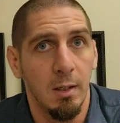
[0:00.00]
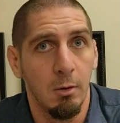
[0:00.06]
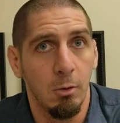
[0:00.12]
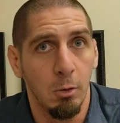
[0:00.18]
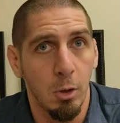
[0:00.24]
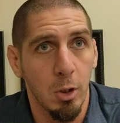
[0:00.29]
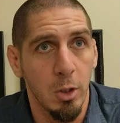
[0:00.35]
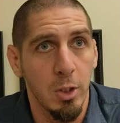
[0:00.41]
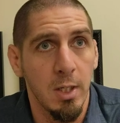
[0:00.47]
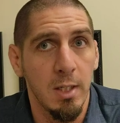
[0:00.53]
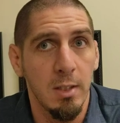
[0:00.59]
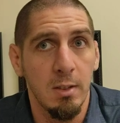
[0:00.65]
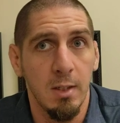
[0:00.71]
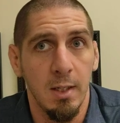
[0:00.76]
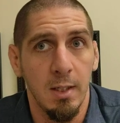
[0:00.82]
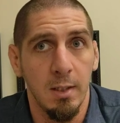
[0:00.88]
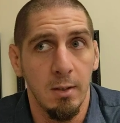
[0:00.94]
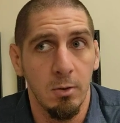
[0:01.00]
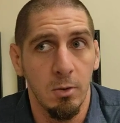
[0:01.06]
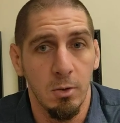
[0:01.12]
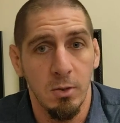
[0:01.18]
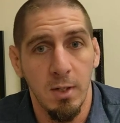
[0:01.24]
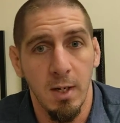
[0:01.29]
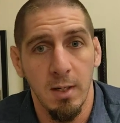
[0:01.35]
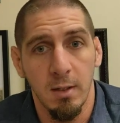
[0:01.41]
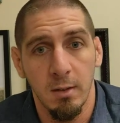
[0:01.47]
learn it and
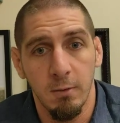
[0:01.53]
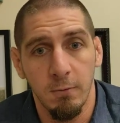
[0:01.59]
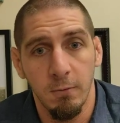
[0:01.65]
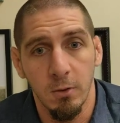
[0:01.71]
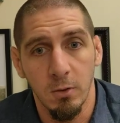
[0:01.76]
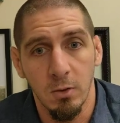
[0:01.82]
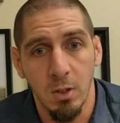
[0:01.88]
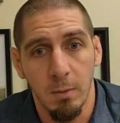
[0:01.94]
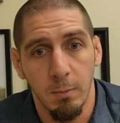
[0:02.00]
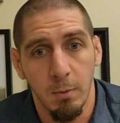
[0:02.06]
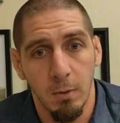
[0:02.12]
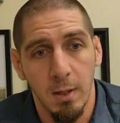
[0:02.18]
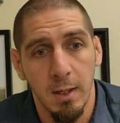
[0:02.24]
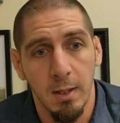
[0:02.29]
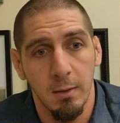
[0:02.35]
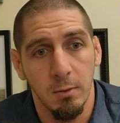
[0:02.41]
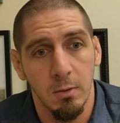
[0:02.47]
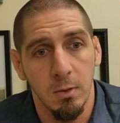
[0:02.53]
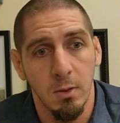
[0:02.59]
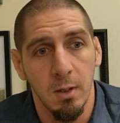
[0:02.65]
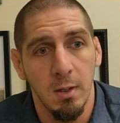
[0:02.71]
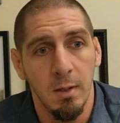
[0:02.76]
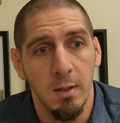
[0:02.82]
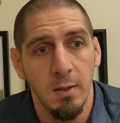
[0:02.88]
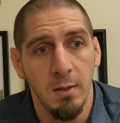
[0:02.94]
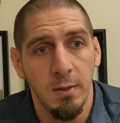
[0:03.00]
understand it the first time around,
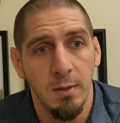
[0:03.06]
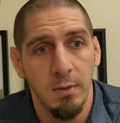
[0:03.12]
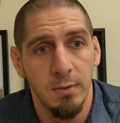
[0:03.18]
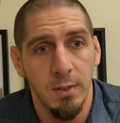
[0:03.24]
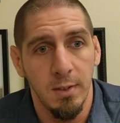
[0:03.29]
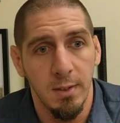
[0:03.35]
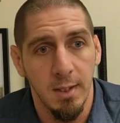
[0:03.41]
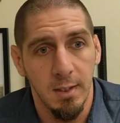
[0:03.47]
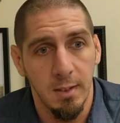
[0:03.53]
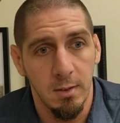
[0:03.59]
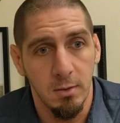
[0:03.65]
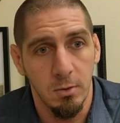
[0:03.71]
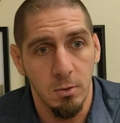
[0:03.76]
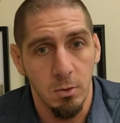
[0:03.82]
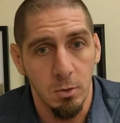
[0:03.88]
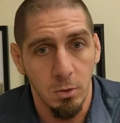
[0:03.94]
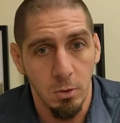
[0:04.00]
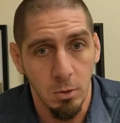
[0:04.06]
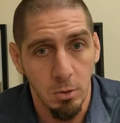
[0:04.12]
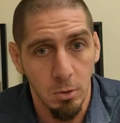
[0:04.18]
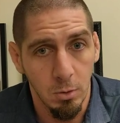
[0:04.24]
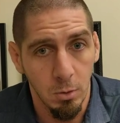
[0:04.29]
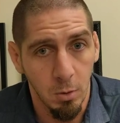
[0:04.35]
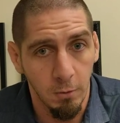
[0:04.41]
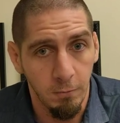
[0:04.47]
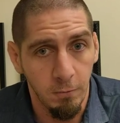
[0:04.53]
then that is
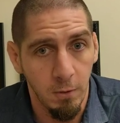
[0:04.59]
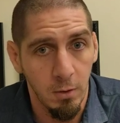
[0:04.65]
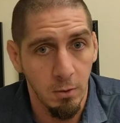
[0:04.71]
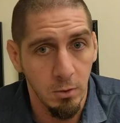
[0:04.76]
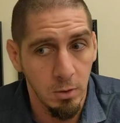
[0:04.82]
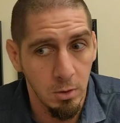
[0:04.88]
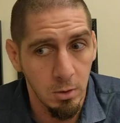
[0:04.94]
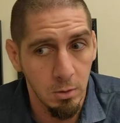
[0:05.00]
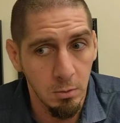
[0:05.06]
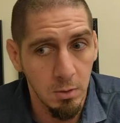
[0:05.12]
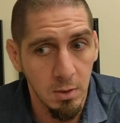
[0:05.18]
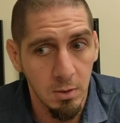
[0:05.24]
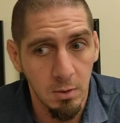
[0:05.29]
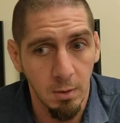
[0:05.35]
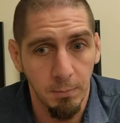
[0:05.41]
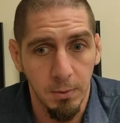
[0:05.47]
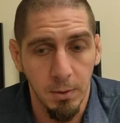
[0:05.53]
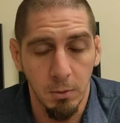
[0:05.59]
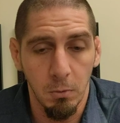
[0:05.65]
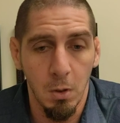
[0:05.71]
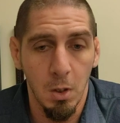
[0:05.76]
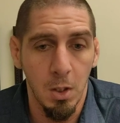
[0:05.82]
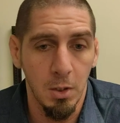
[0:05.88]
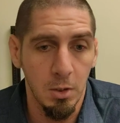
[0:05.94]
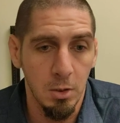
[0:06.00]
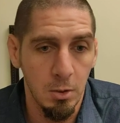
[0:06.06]
your fault. You did something
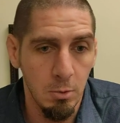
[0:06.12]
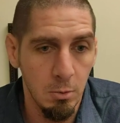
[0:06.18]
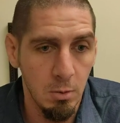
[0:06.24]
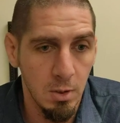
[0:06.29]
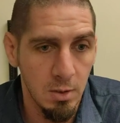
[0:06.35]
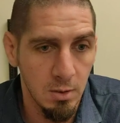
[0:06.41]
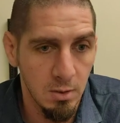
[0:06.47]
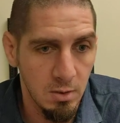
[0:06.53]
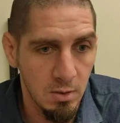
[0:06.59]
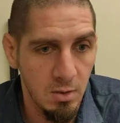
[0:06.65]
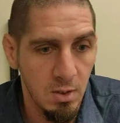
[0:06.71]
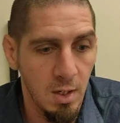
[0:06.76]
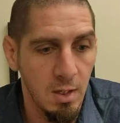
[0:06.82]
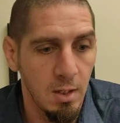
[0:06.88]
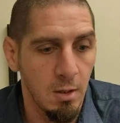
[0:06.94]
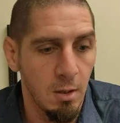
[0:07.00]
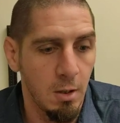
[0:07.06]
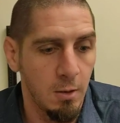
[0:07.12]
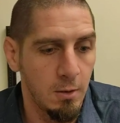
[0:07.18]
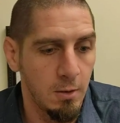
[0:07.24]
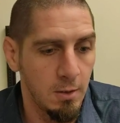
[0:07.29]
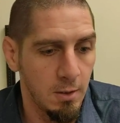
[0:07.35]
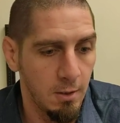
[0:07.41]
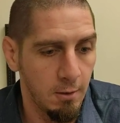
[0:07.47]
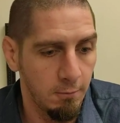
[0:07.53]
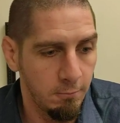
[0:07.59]
wrong. You didn't study hard
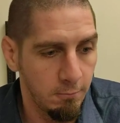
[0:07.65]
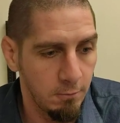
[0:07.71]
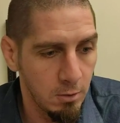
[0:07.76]
enough.